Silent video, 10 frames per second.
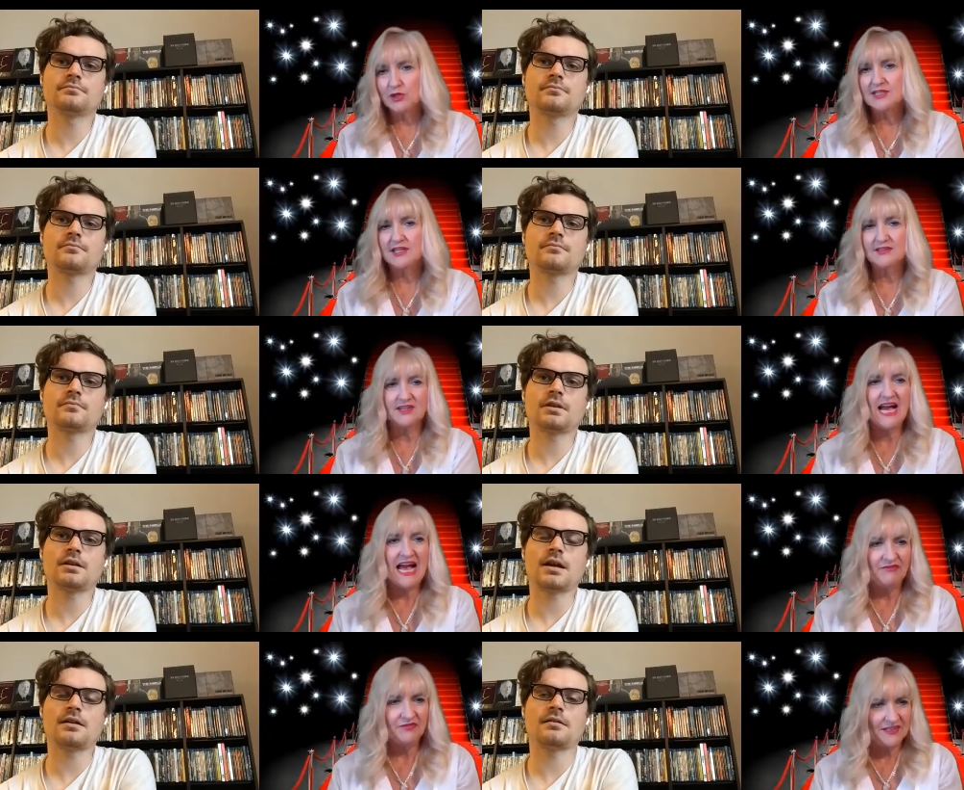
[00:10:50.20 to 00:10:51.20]
Speaker 1: because there's a
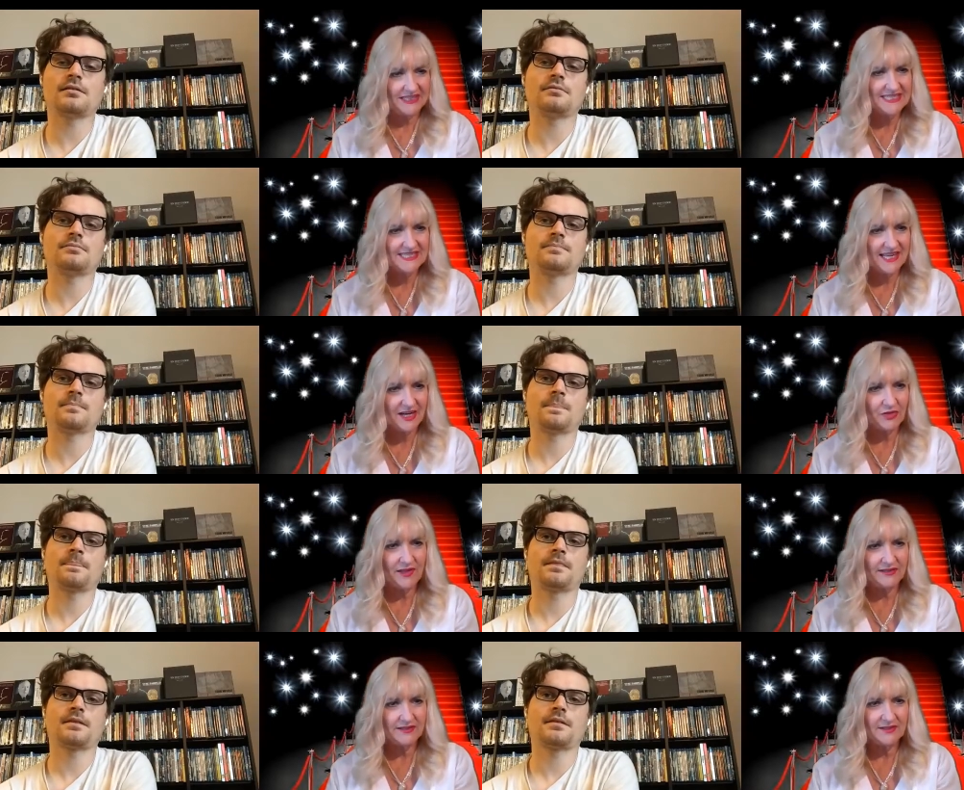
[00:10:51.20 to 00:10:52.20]
confidence
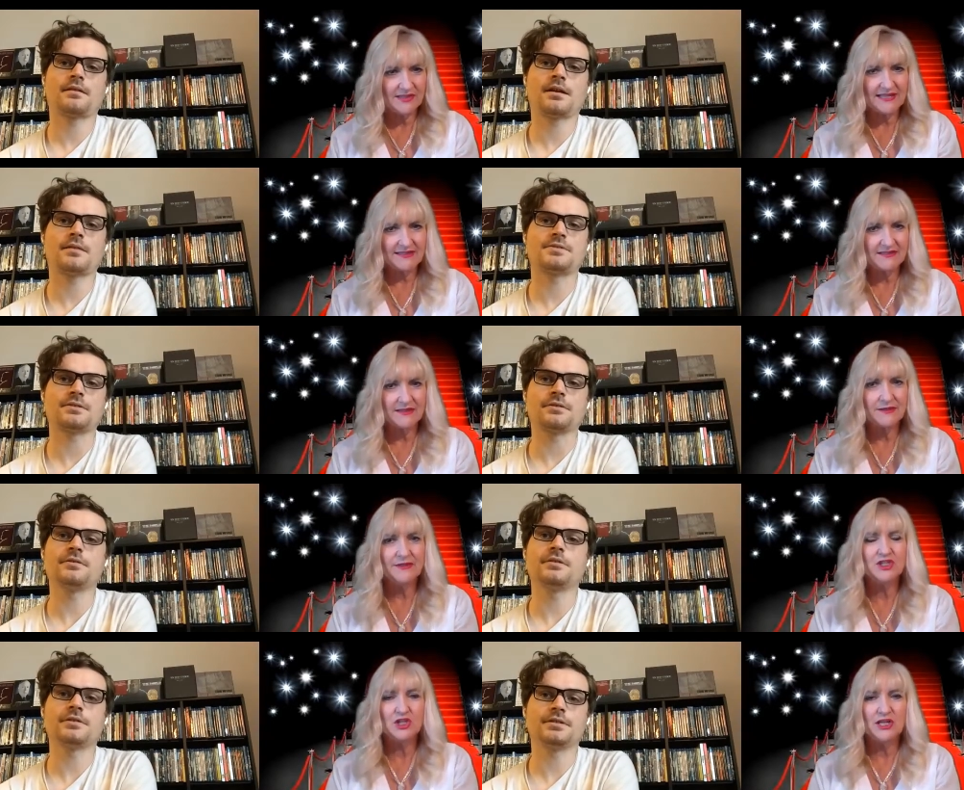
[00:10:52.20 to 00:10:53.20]
there that that
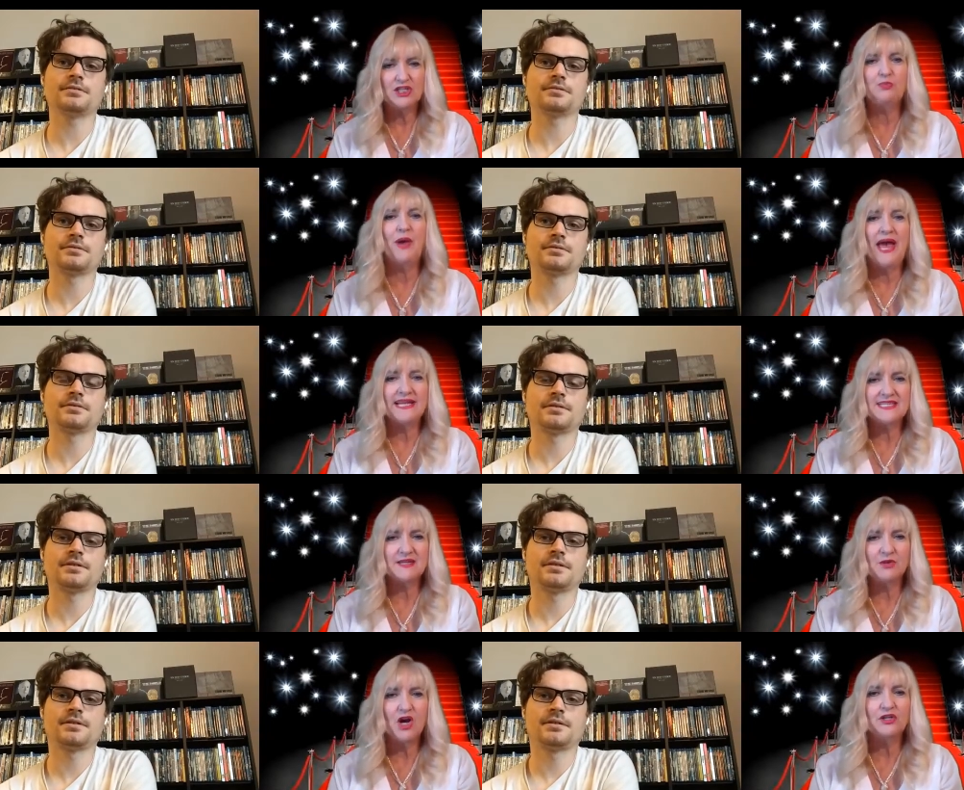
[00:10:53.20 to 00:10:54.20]
uh, it, it's
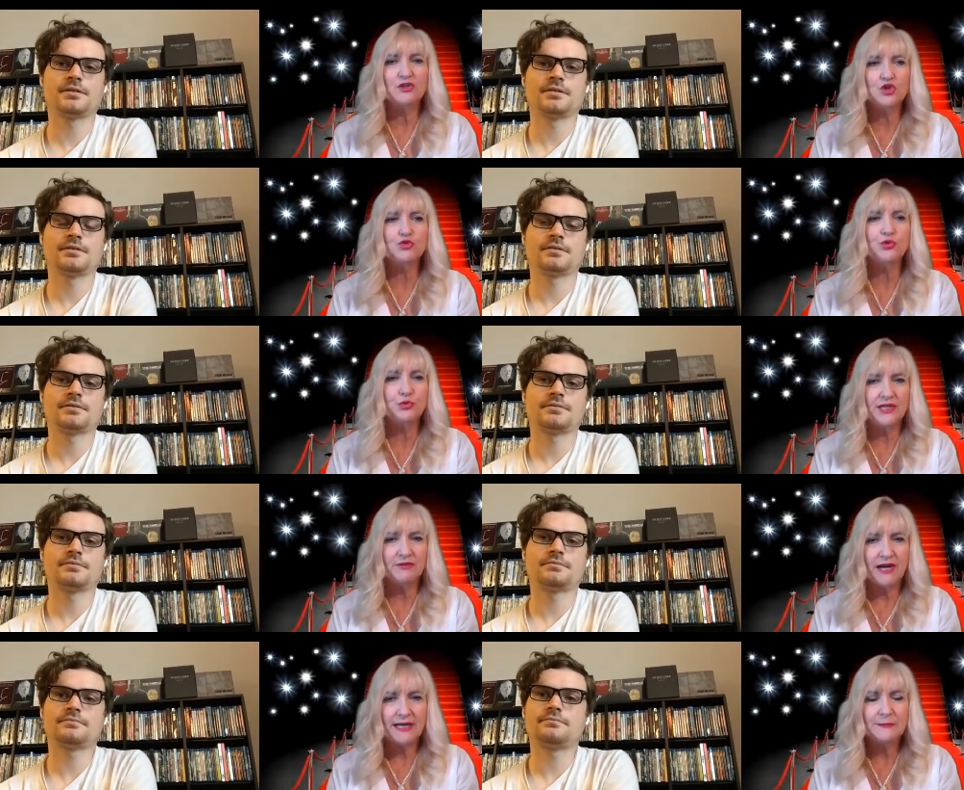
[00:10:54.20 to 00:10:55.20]
past some kind of
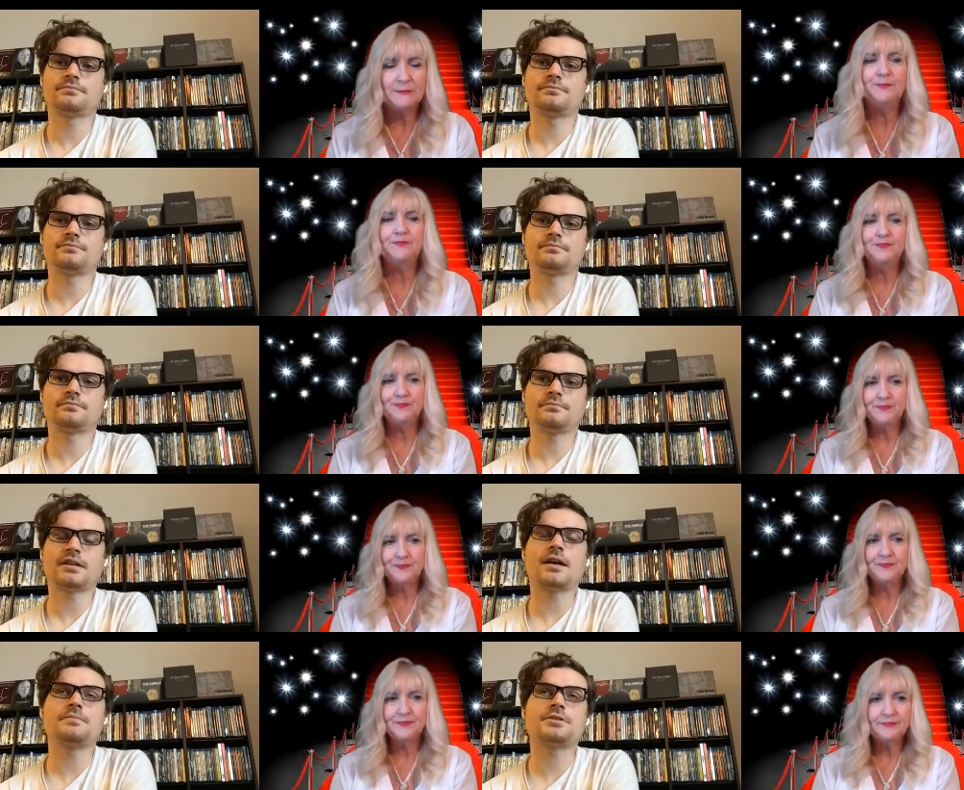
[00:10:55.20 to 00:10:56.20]
scrutiny, right?
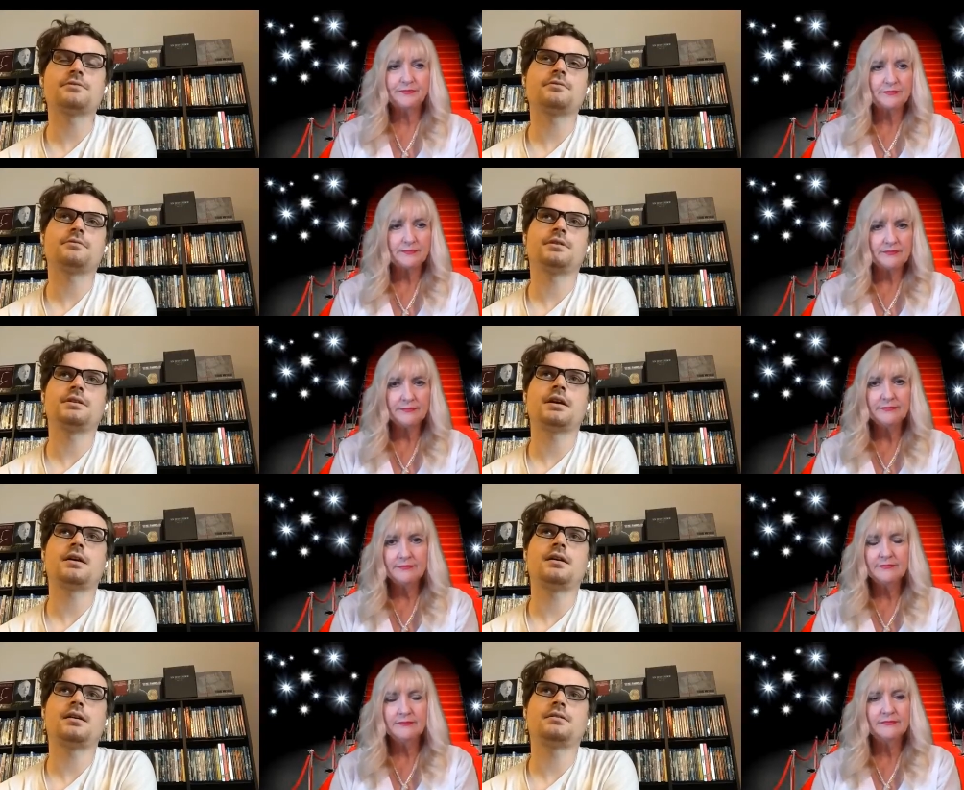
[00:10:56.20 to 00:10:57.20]
Speaker 2: Absolutely,
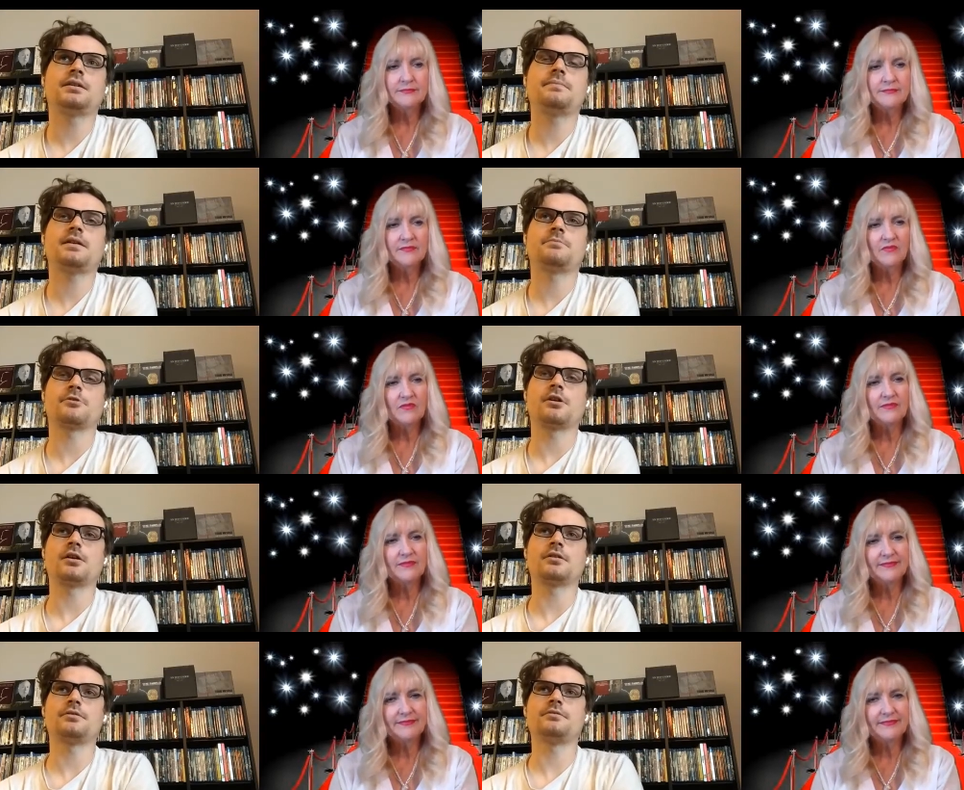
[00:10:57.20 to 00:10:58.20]
yeah. Uh, Libe
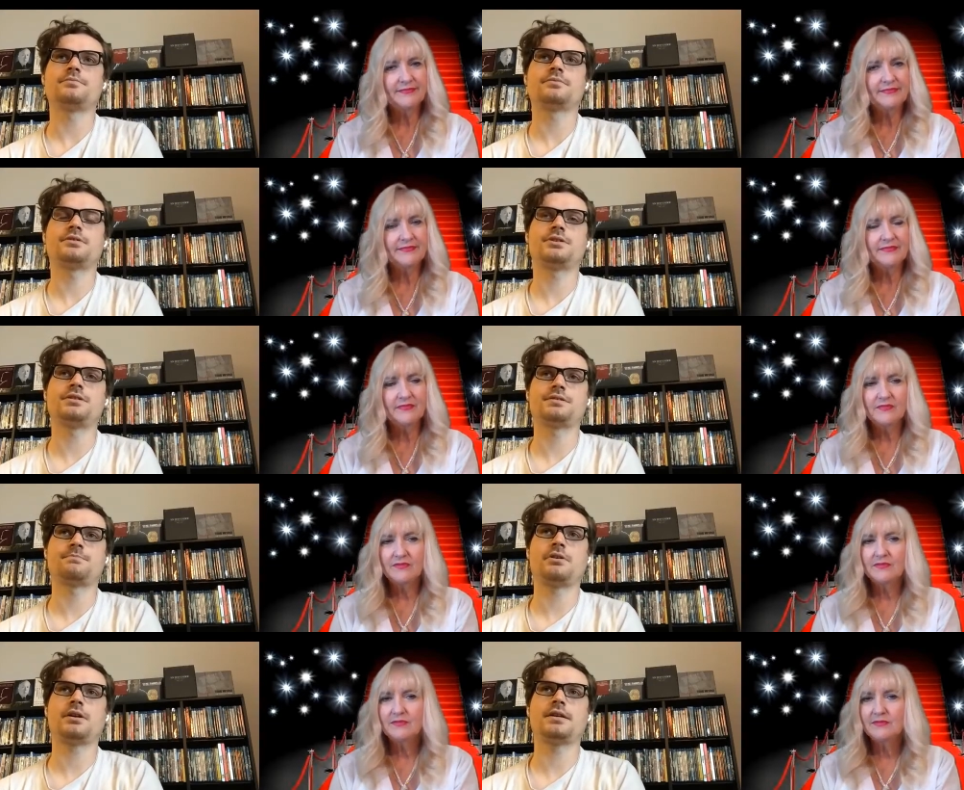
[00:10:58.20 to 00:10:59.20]
Barer, who
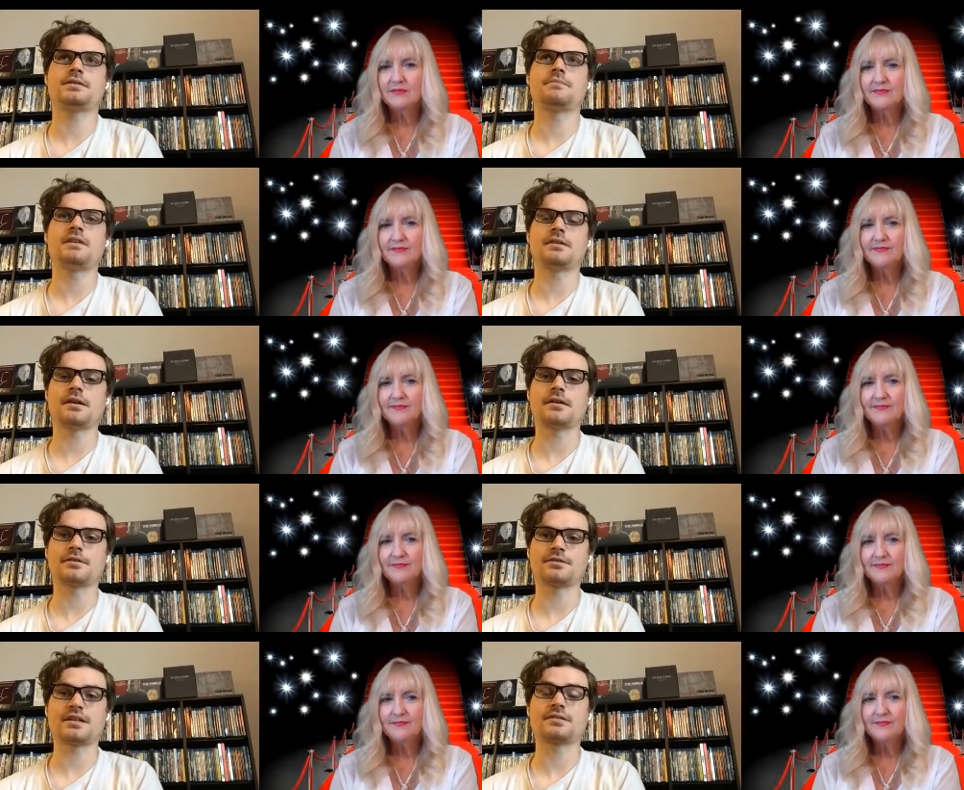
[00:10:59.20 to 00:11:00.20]
she's plays the main
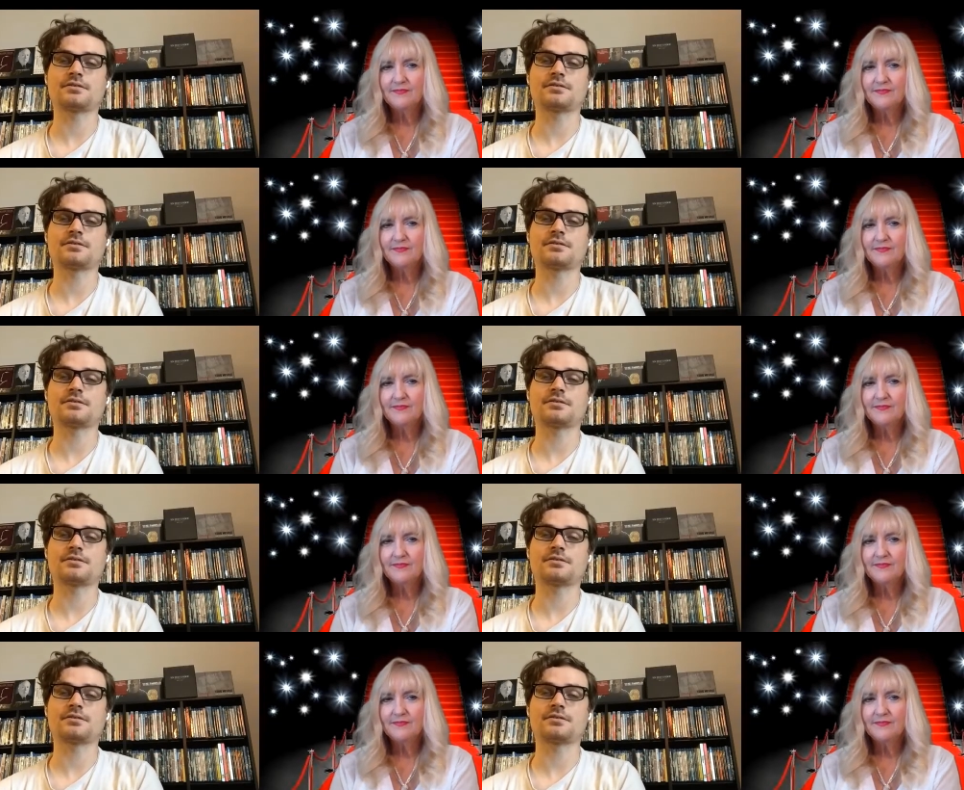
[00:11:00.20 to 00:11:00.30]
character's